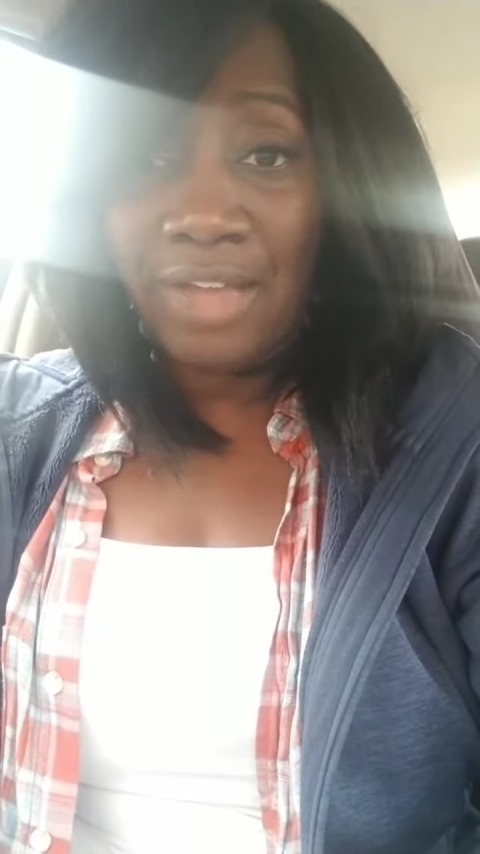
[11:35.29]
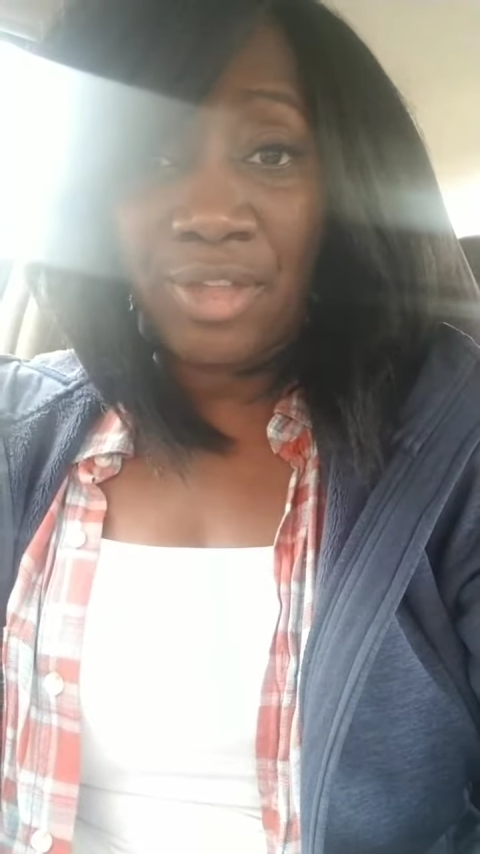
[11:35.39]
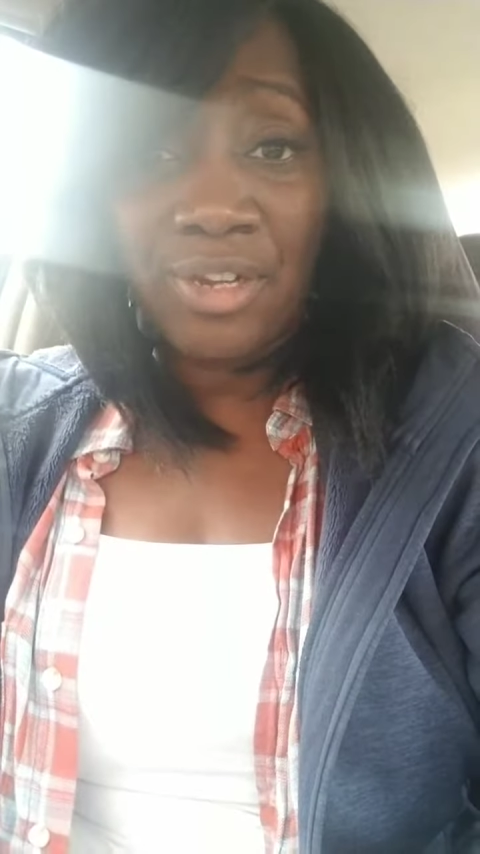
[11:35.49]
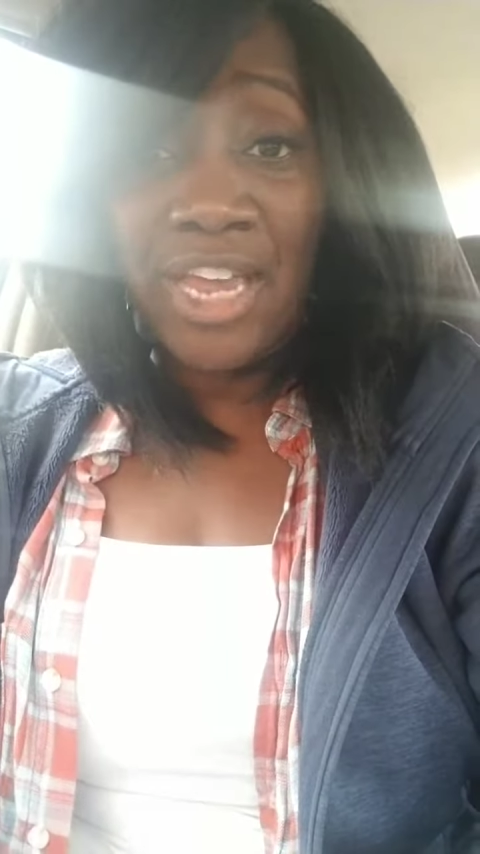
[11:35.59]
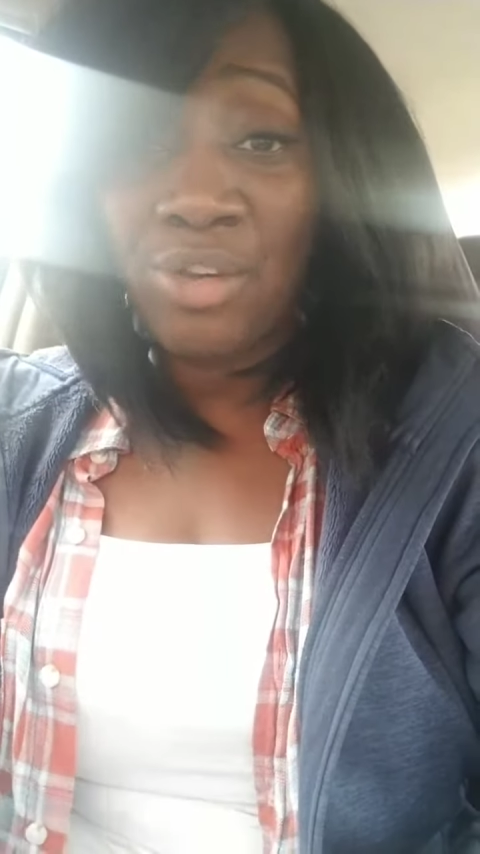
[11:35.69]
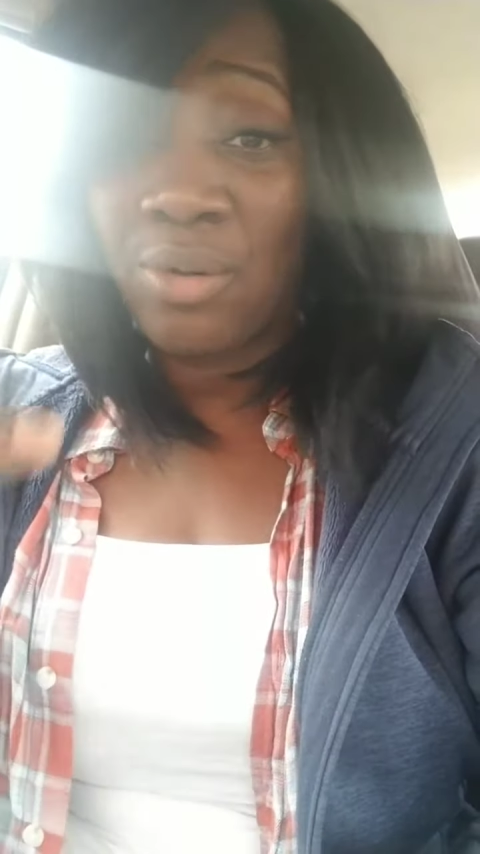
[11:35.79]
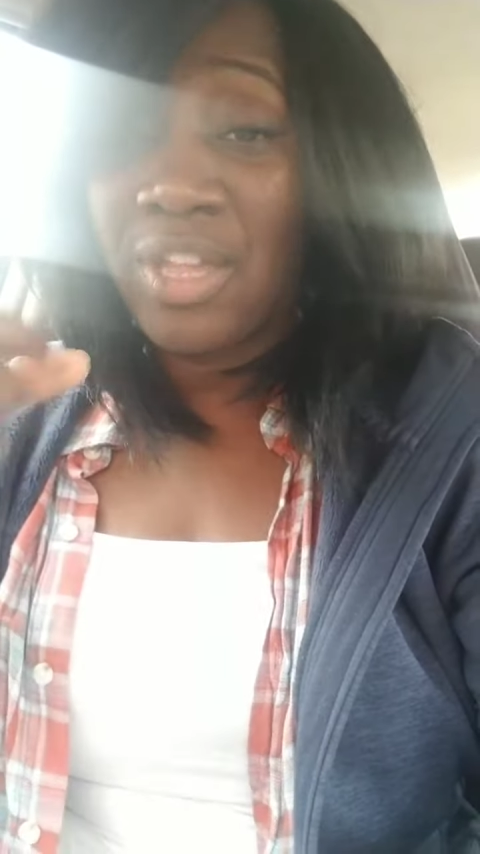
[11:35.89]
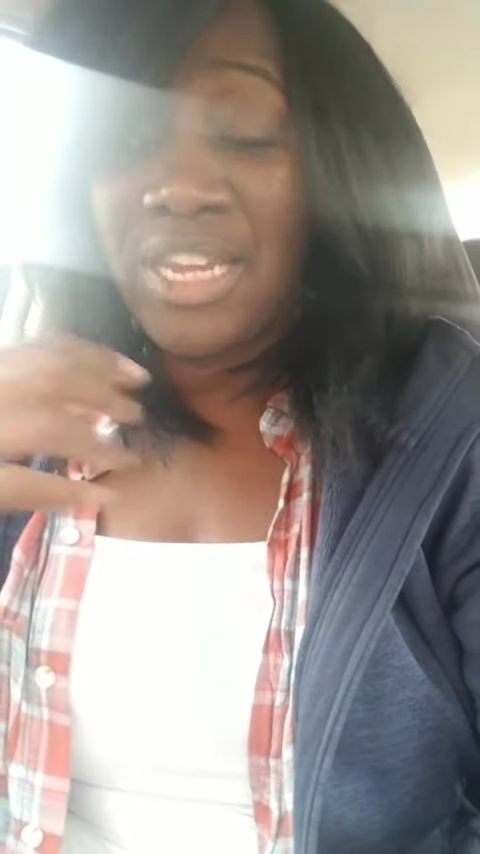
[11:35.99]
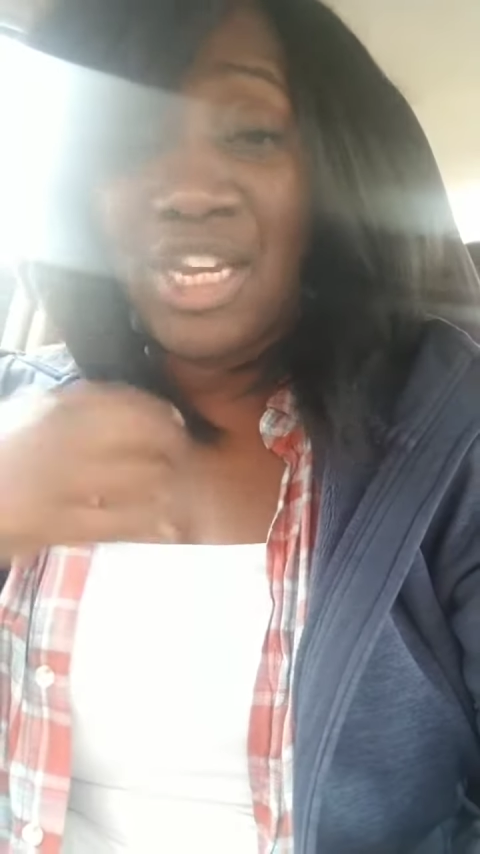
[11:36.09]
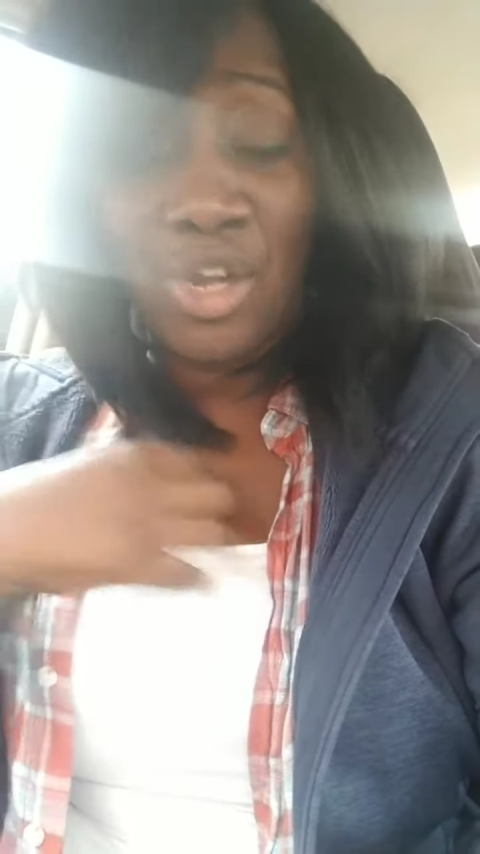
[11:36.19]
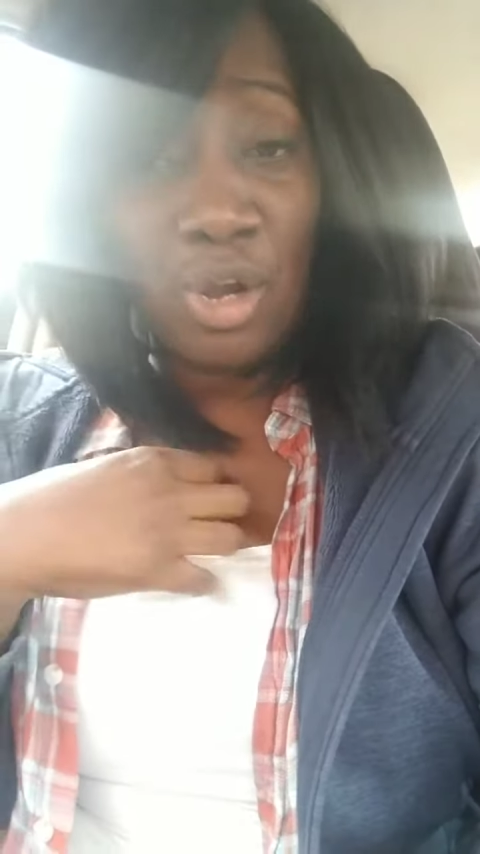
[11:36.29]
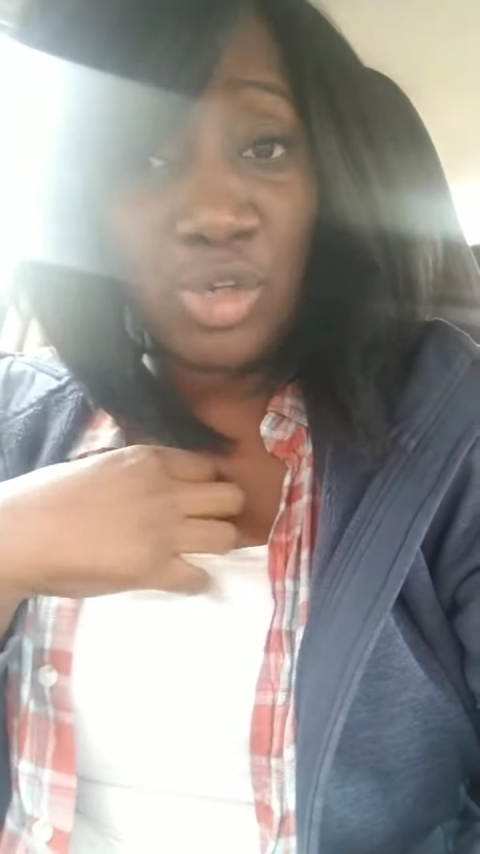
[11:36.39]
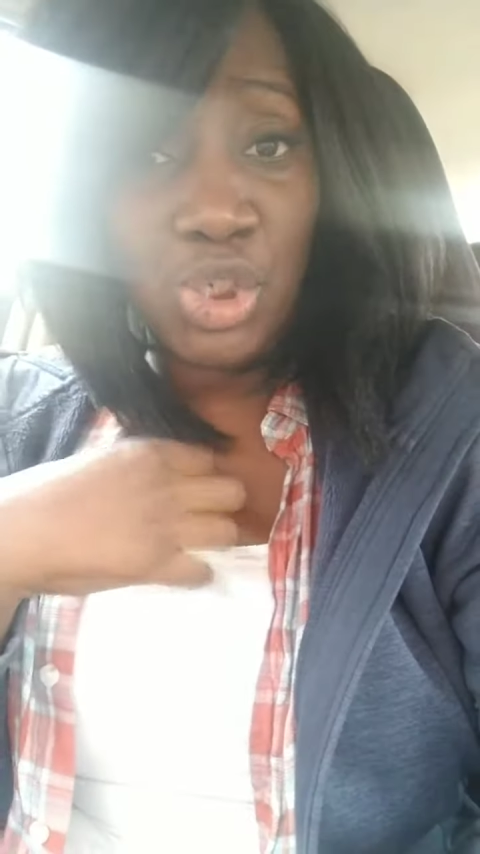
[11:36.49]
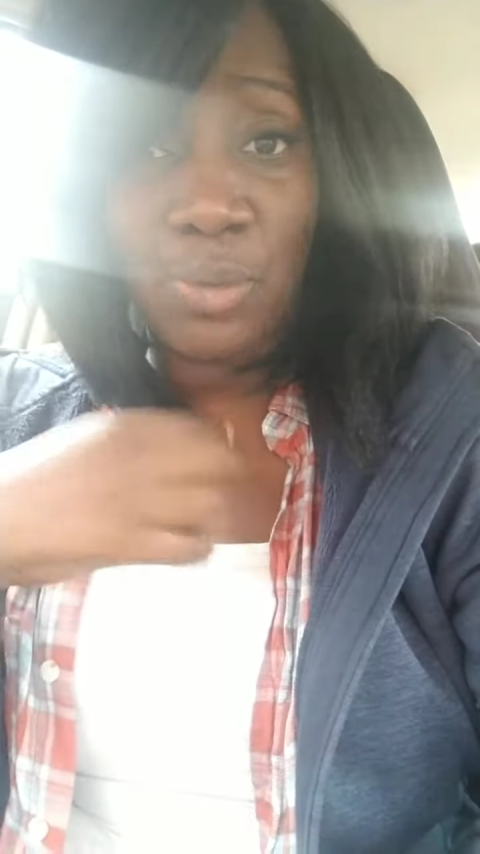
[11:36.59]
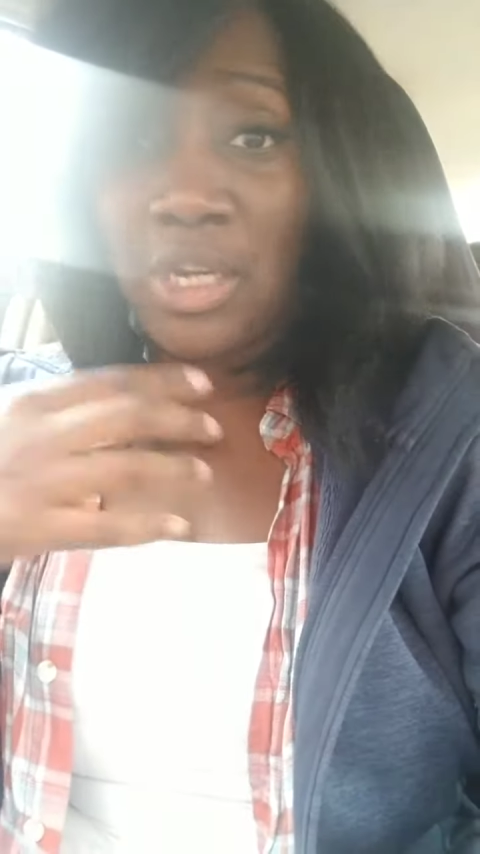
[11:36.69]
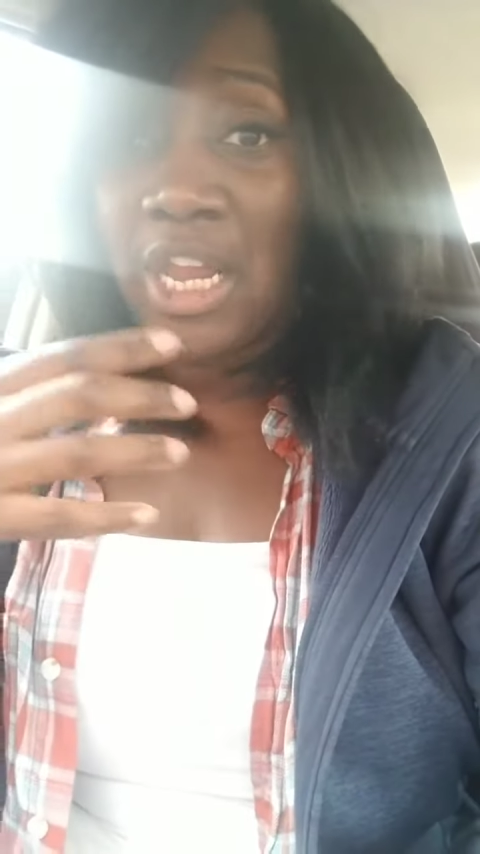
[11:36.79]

after day you know they need nurturing